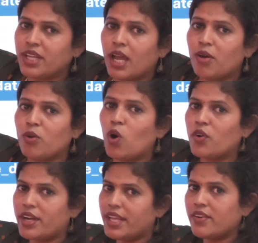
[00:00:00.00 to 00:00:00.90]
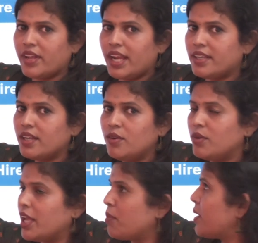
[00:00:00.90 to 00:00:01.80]
we have already
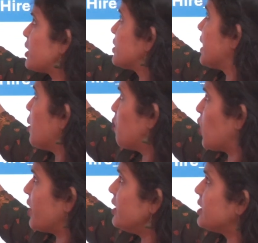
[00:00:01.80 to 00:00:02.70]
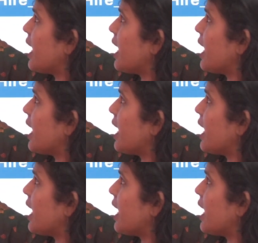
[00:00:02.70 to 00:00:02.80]
created, named as employees.